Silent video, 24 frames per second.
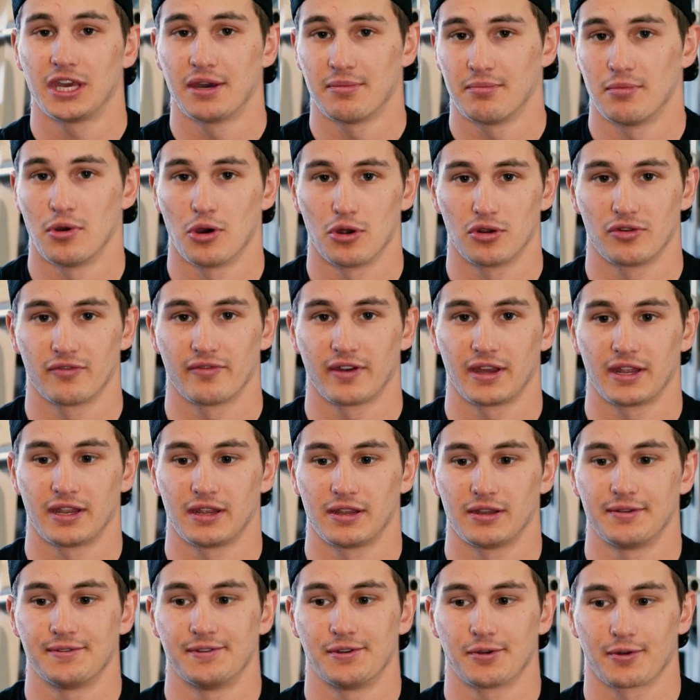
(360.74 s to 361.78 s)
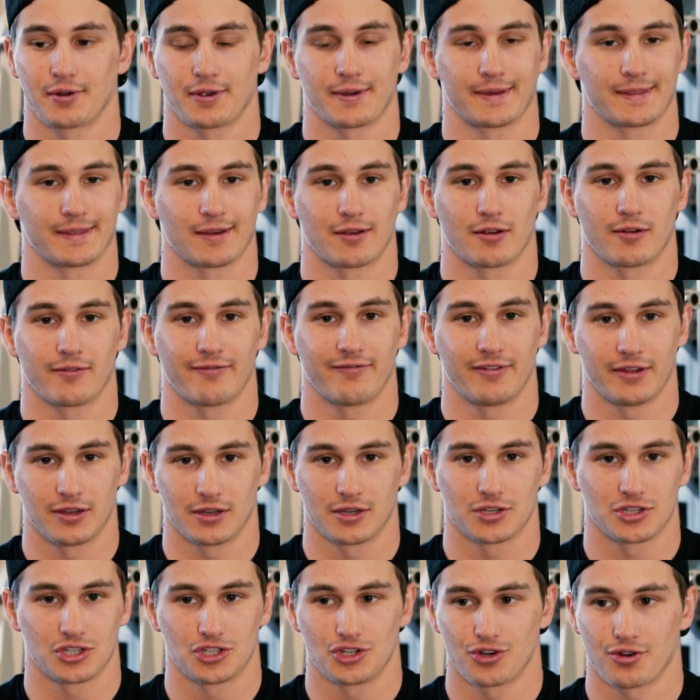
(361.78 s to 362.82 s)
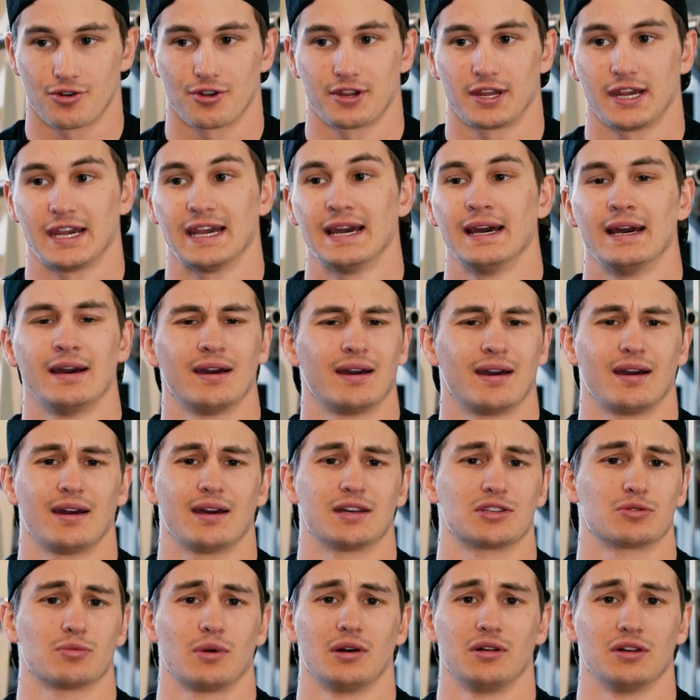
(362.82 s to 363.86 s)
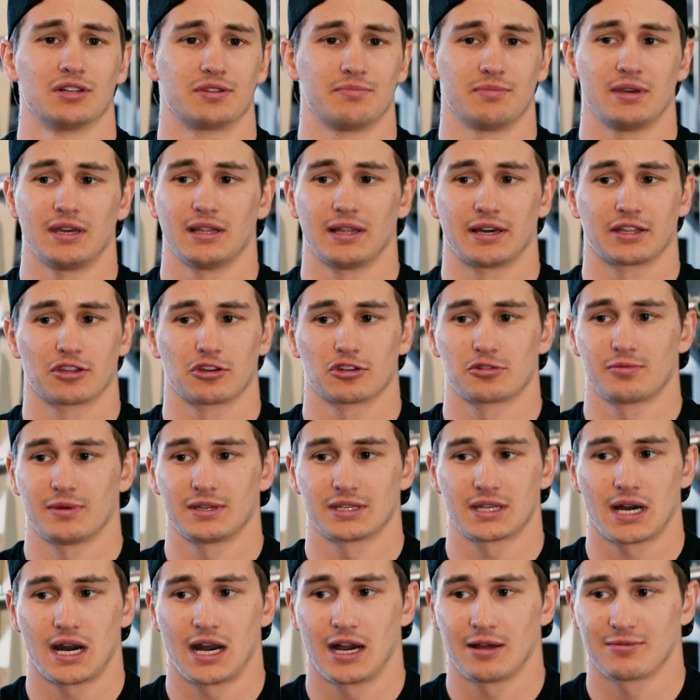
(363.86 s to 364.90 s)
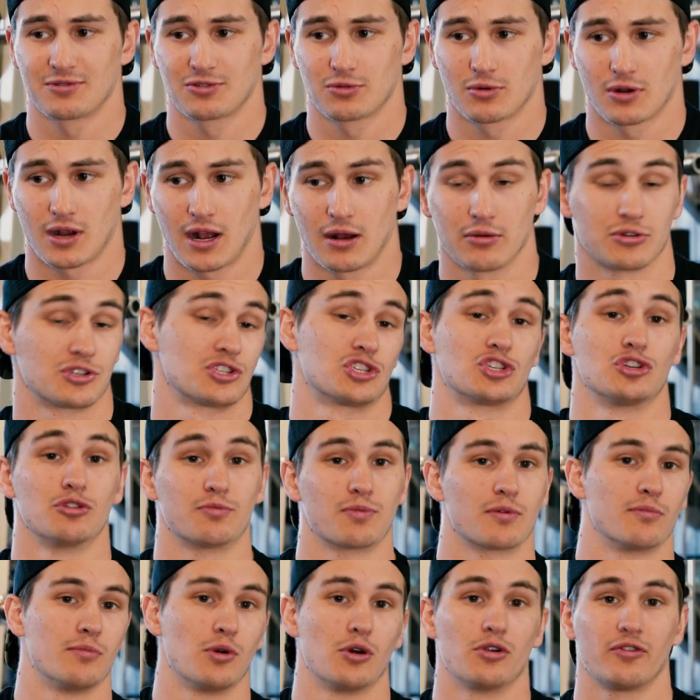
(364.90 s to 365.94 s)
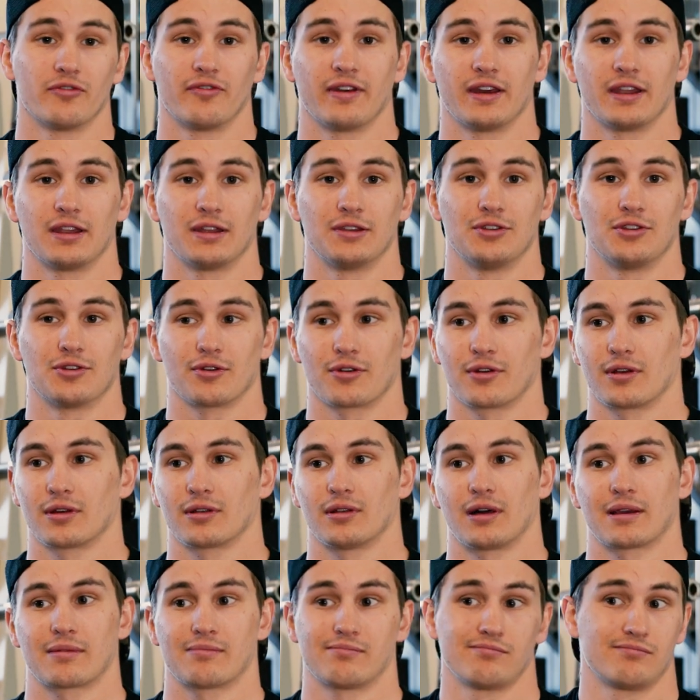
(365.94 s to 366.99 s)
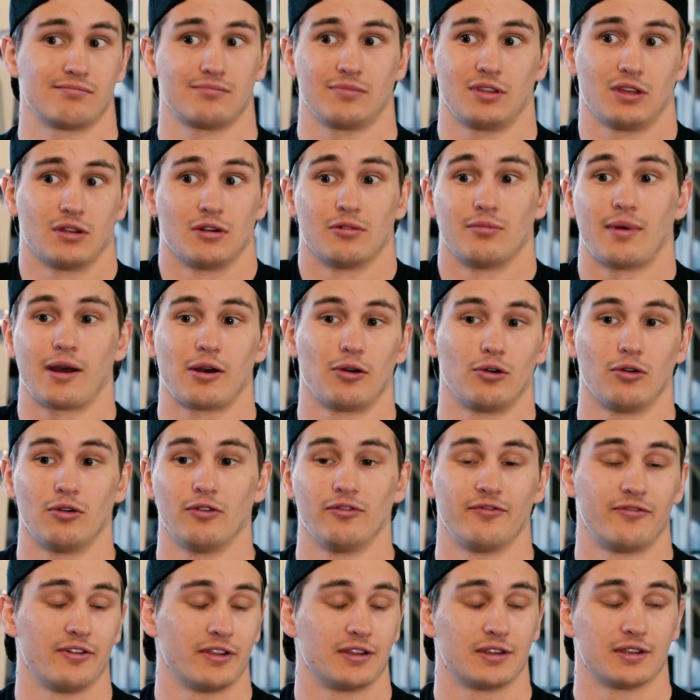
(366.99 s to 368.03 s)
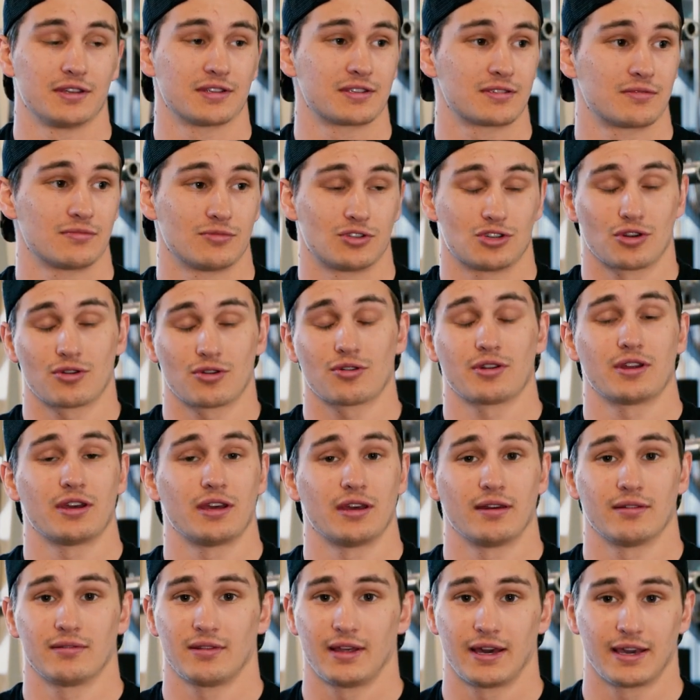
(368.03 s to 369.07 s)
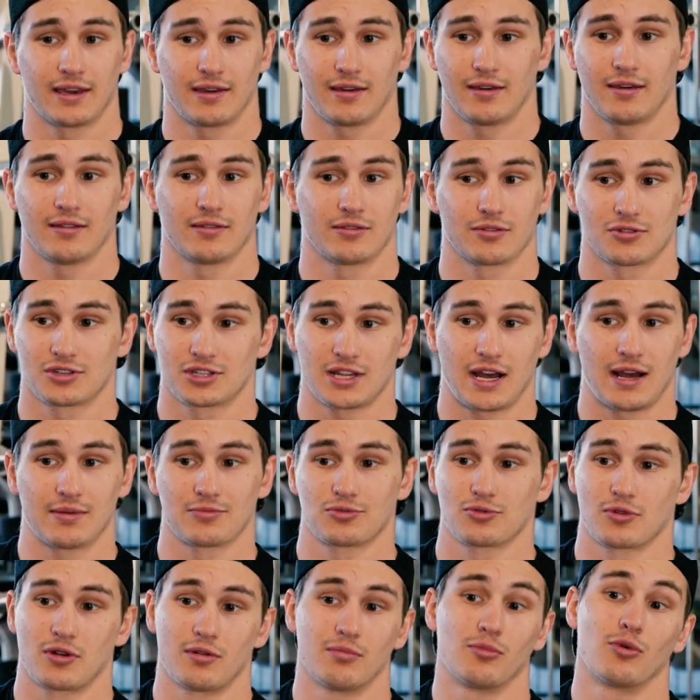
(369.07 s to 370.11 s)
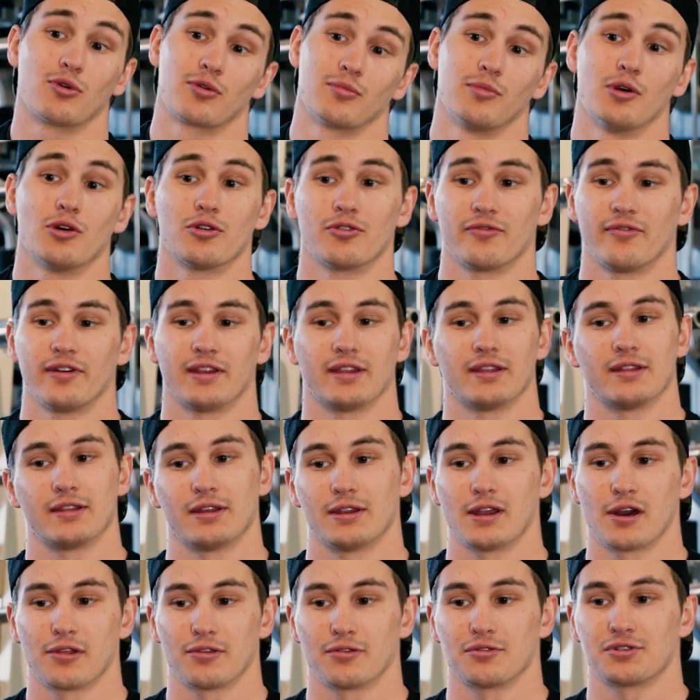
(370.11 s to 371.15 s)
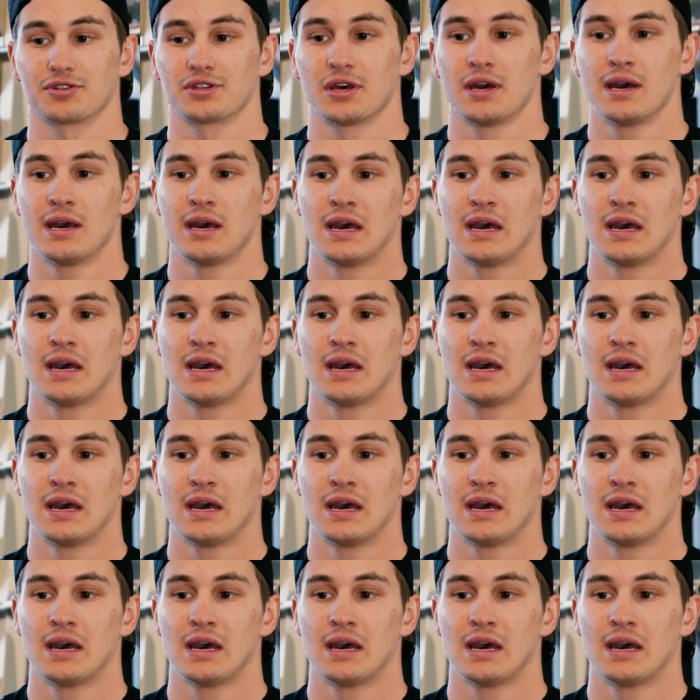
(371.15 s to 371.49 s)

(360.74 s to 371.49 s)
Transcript: get motivated during their fitness journey, as well as me. Like there's been times where I was super motivated during like, you know, my whole fitness journey. Like there's times where I'm more motivated than others.